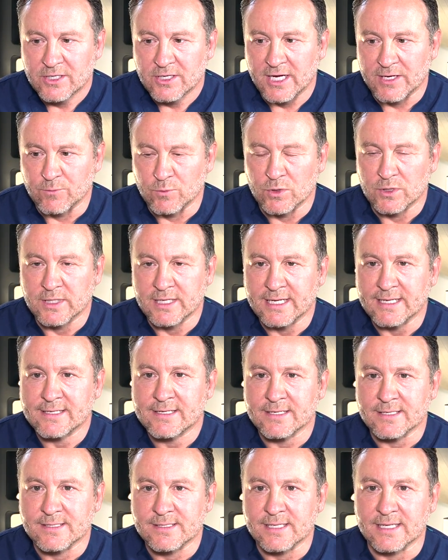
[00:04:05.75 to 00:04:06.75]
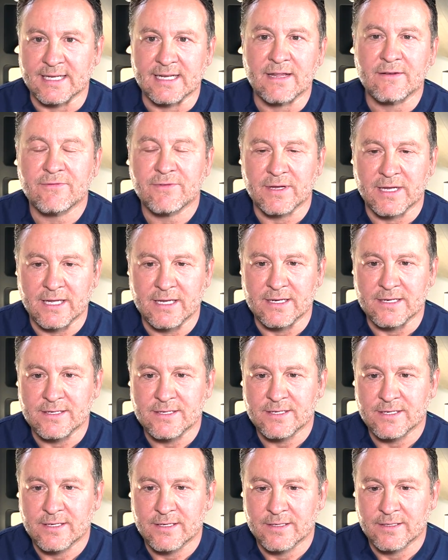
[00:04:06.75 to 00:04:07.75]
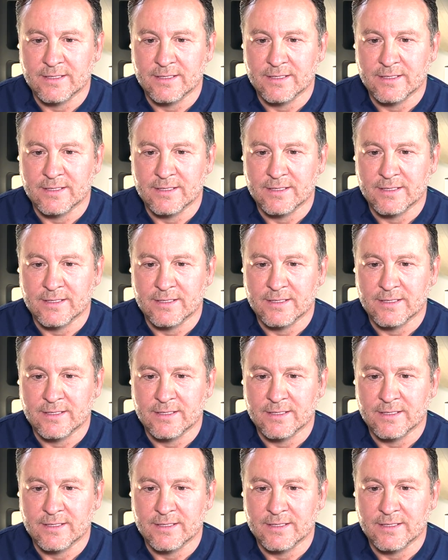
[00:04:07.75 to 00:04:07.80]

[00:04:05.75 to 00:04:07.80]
and will lead to significant